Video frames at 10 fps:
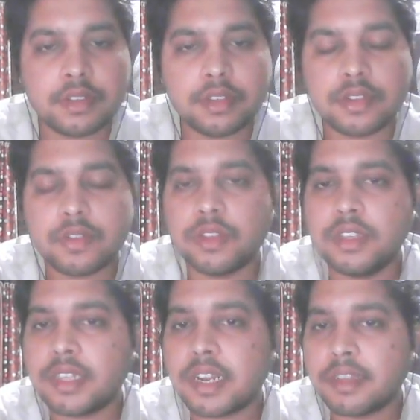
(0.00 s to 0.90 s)
So
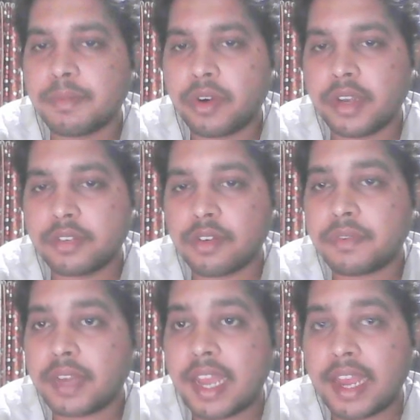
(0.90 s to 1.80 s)
these are the products of
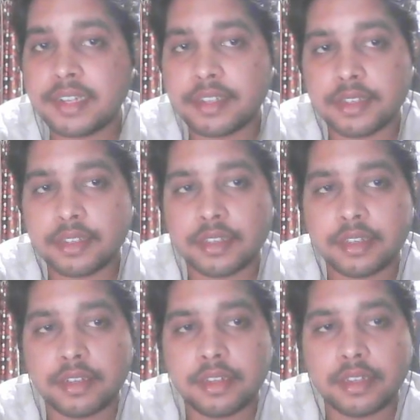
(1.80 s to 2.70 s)
Ansys.
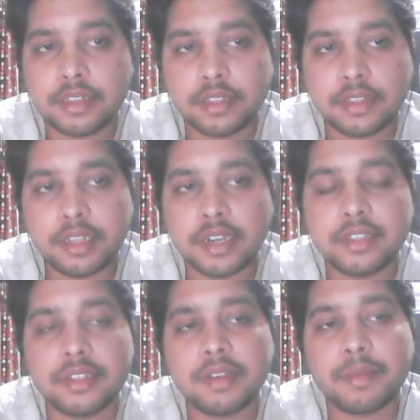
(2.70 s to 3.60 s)
That
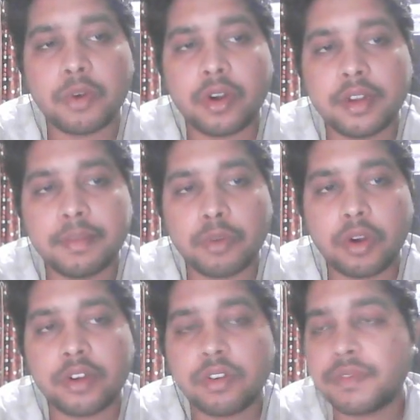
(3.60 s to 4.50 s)
is the
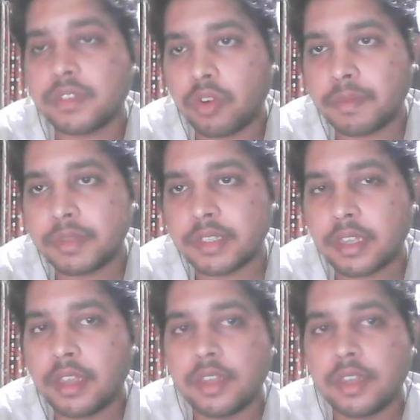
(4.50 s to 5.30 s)
product of Synopsys.